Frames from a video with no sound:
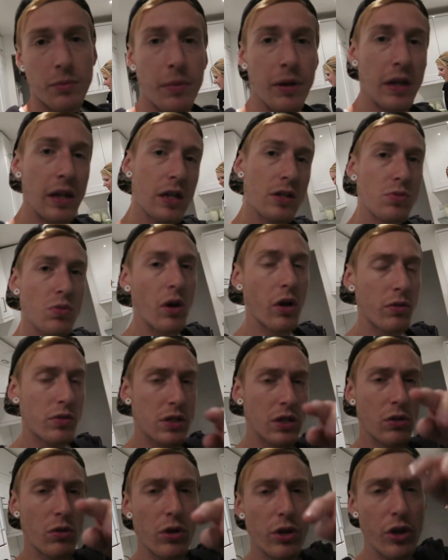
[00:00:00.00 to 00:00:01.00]
Me and this one. I'll
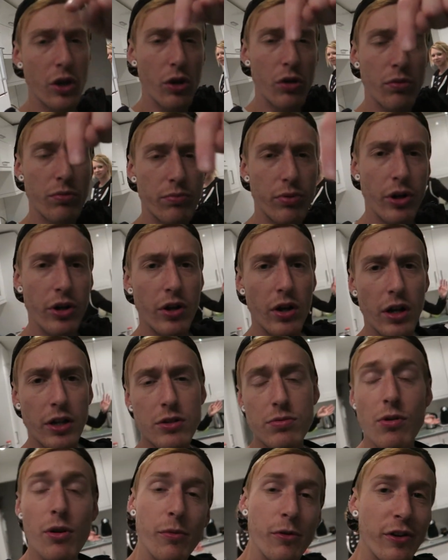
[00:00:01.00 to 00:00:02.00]
see all of you bright and
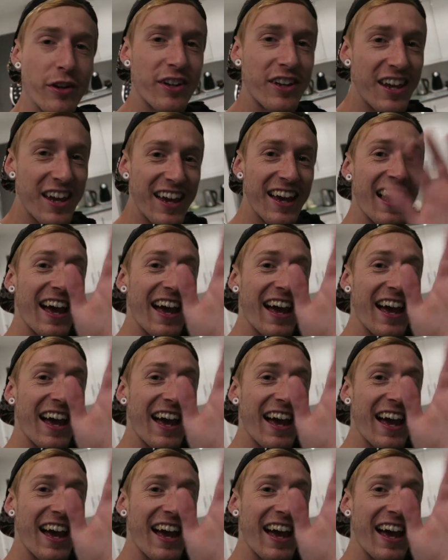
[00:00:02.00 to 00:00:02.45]
early tomorrow morning.